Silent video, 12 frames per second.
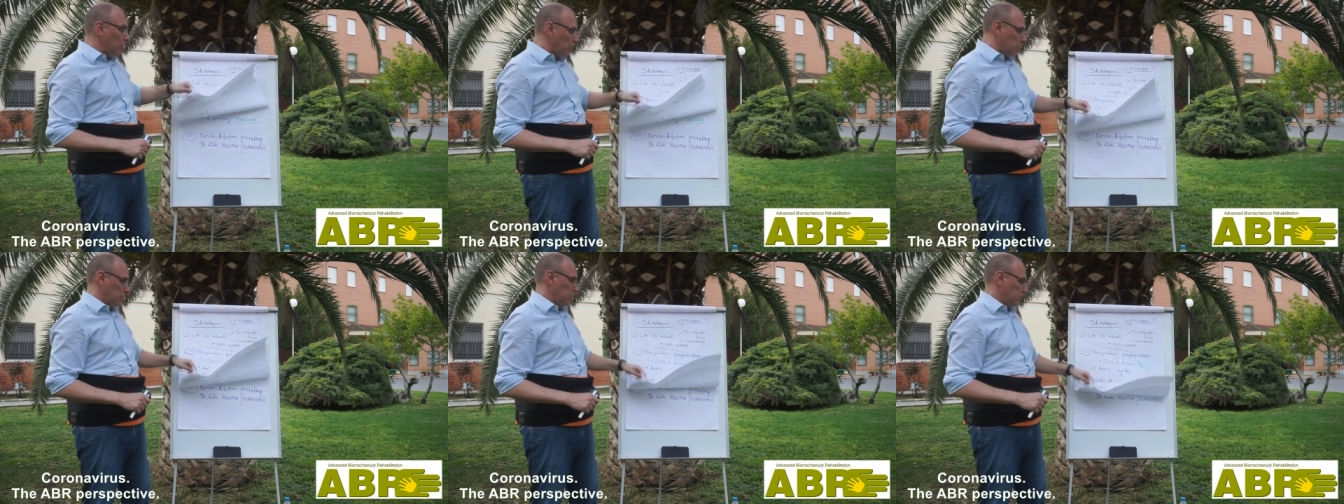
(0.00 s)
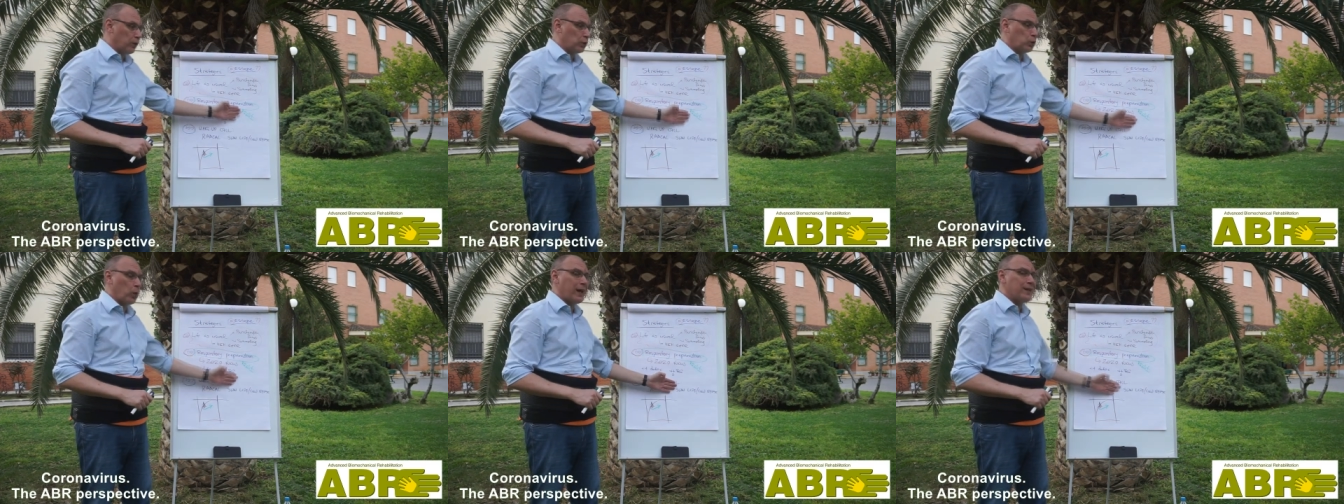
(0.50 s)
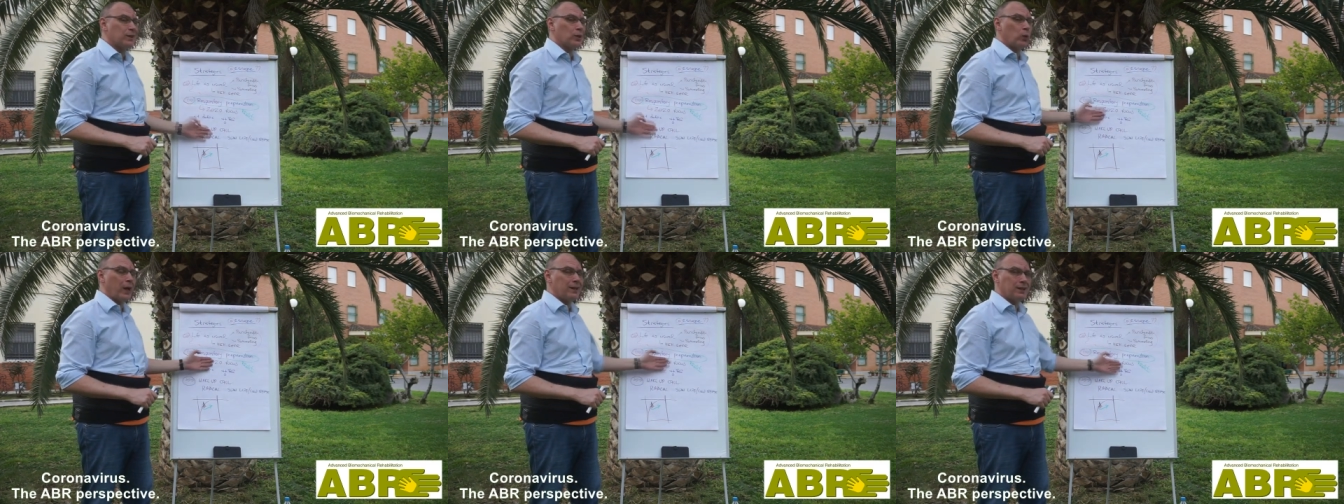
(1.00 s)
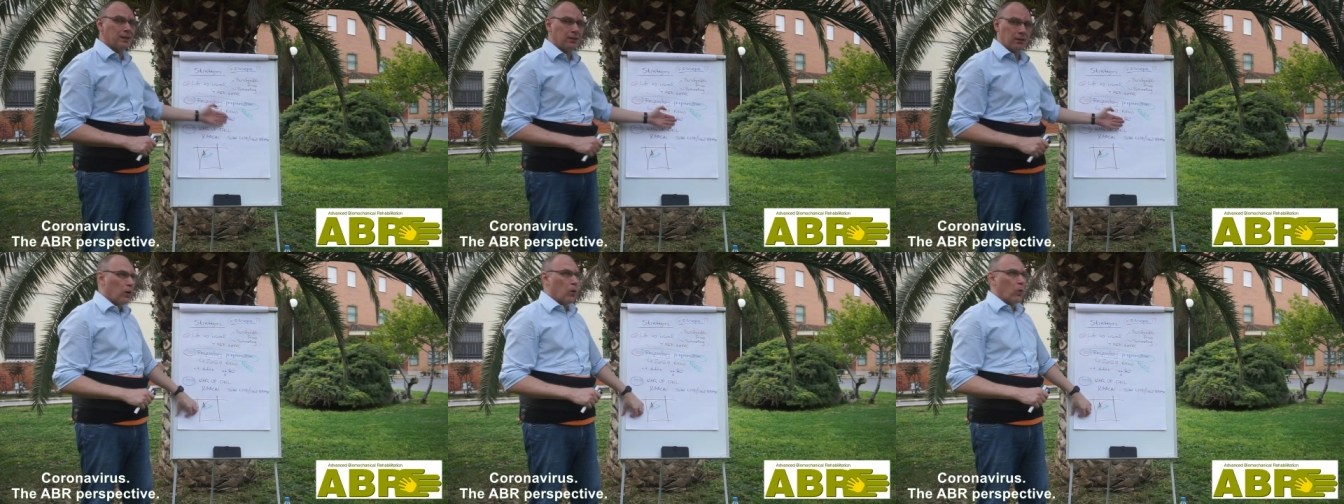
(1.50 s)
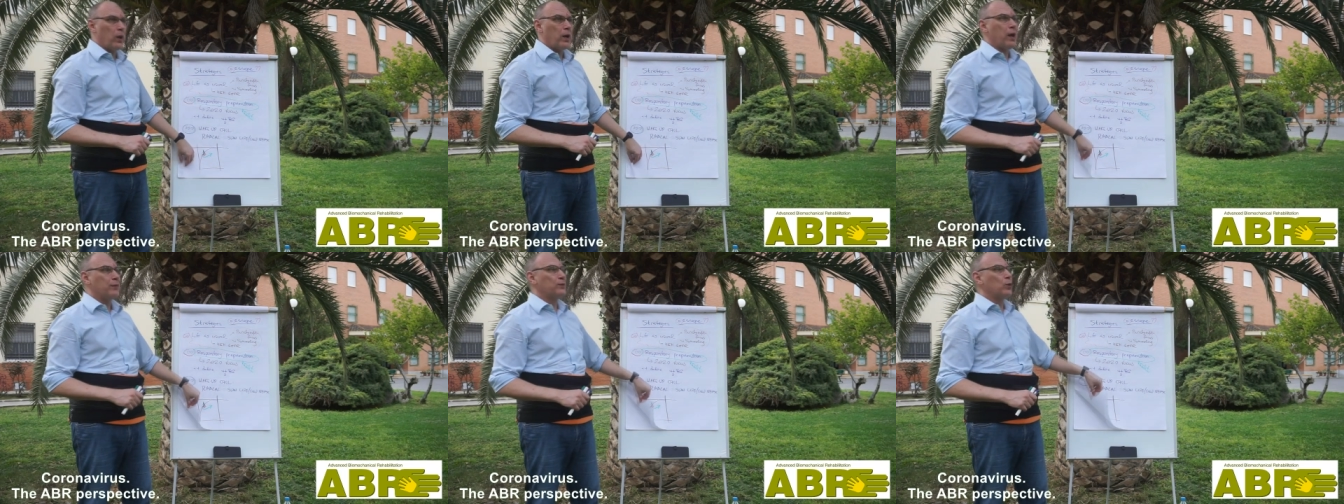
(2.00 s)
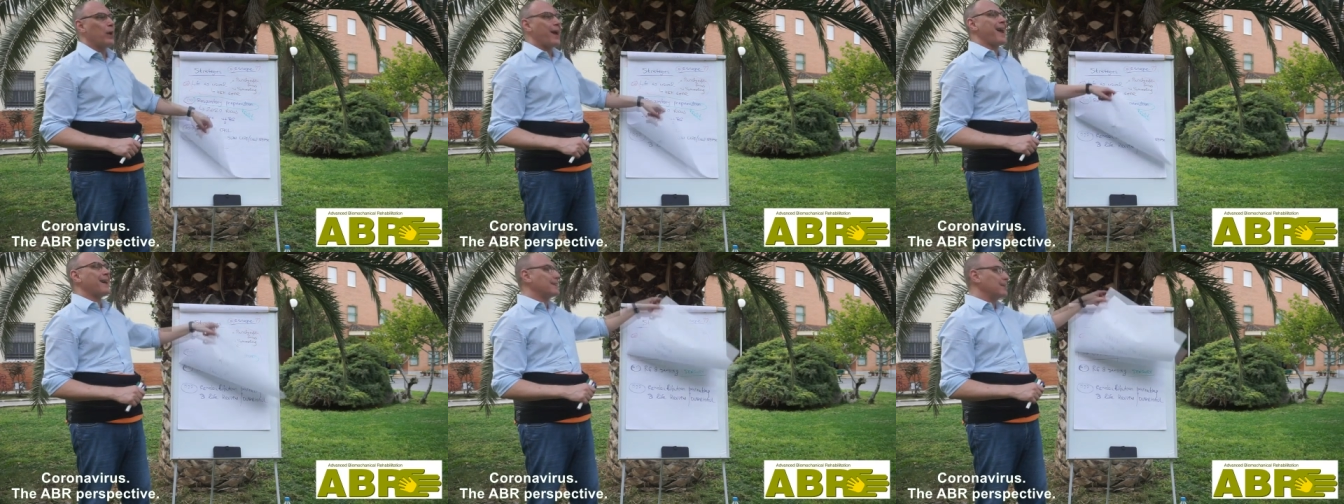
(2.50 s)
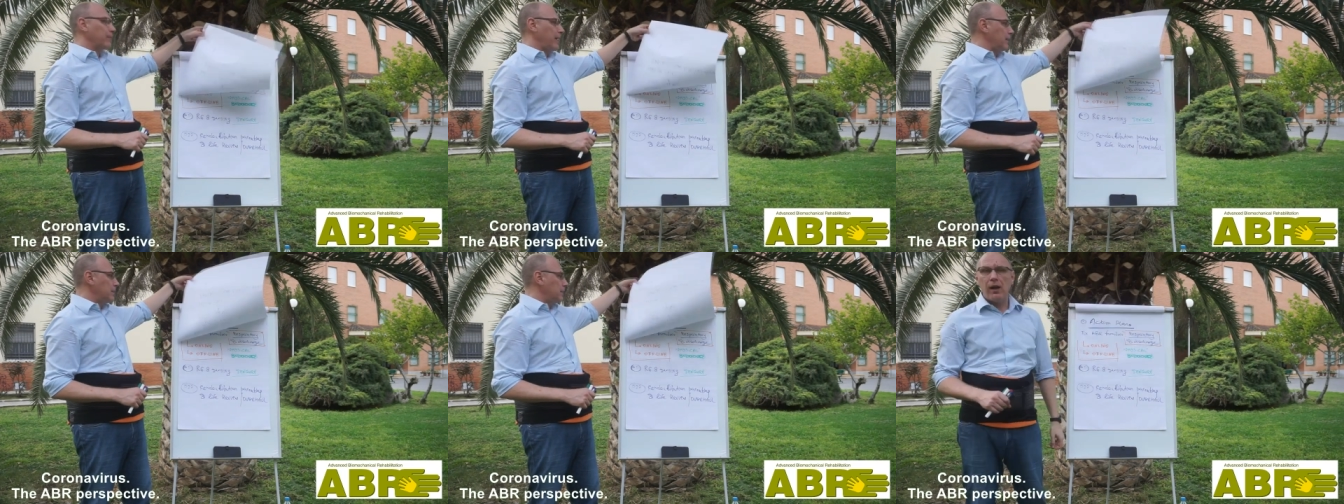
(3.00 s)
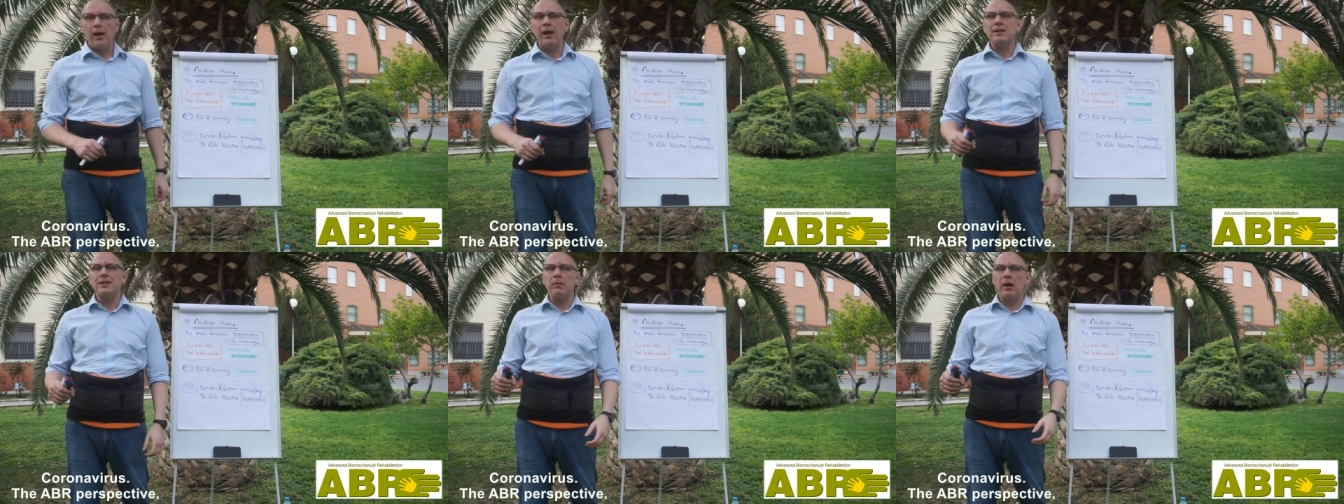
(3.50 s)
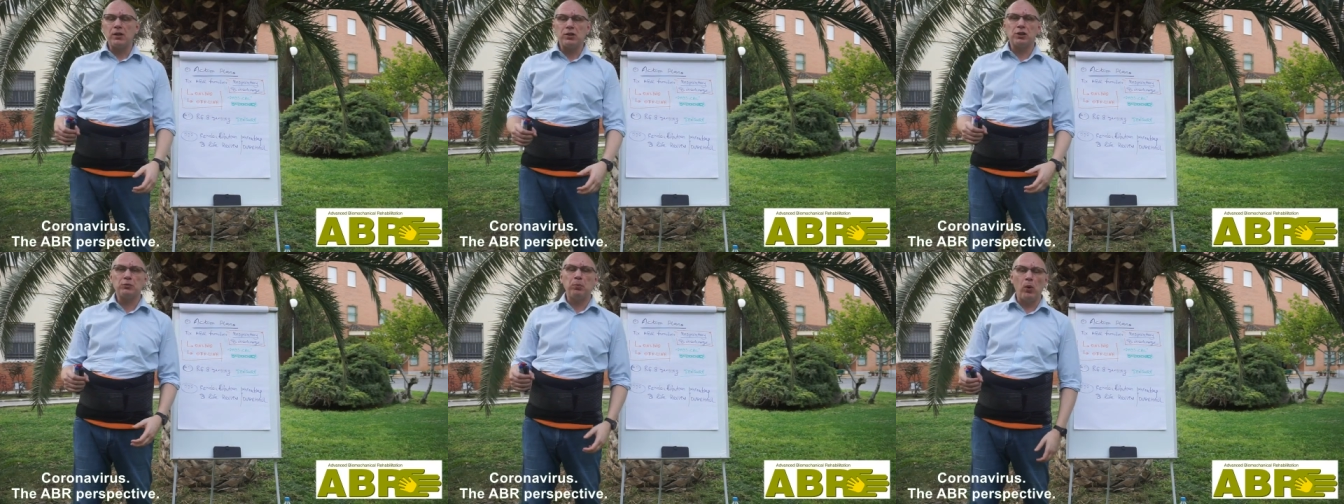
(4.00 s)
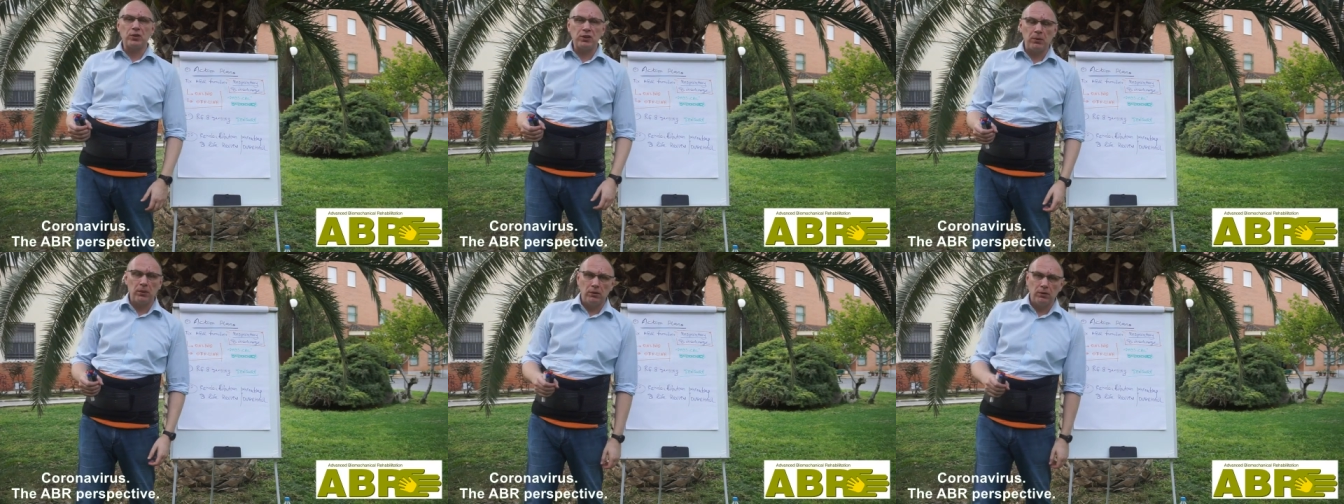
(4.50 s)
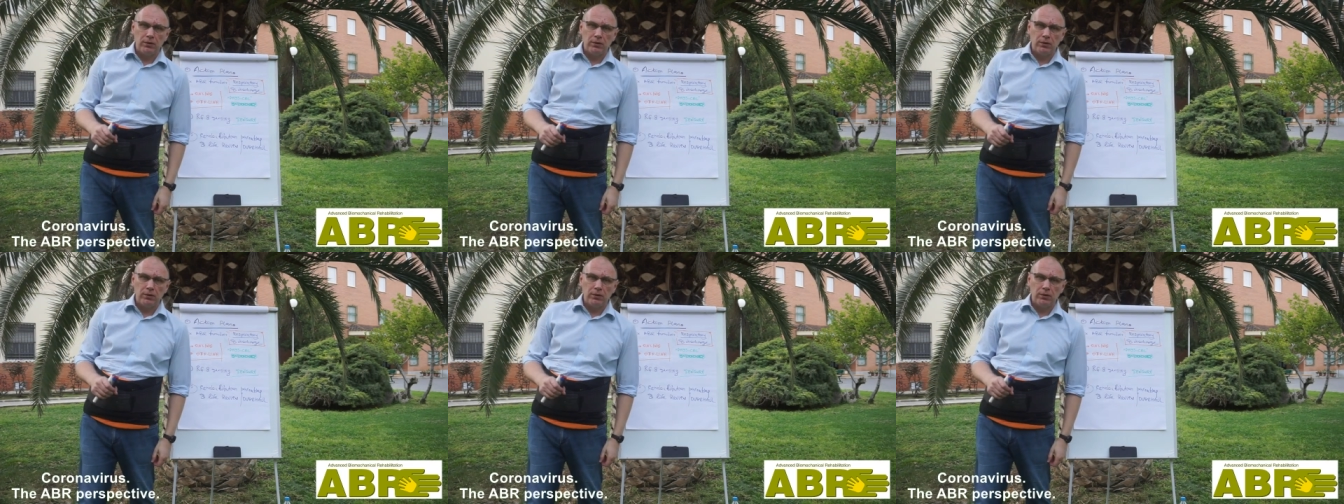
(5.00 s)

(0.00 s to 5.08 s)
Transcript: is, for twenty twenty, we have to activate as much as possible